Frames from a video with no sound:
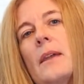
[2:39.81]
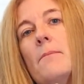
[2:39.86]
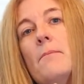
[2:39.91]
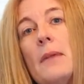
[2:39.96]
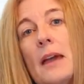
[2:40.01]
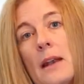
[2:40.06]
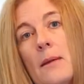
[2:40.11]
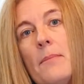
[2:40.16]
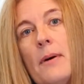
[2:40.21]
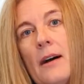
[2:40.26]

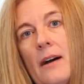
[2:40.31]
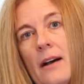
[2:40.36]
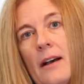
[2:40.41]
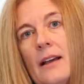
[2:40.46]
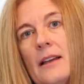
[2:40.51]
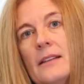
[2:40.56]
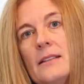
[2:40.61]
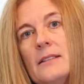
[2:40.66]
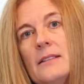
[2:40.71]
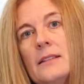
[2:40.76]

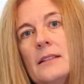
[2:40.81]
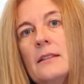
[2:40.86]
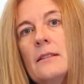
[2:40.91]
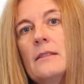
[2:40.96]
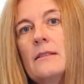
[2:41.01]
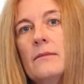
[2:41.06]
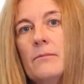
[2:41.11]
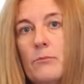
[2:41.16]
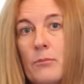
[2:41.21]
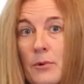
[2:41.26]
menopause
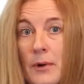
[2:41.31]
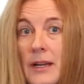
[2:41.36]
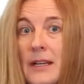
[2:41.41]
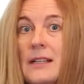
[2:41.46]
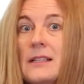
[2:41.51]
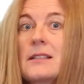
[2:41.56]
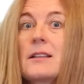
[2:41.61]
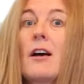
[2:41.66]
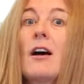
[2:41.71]
brings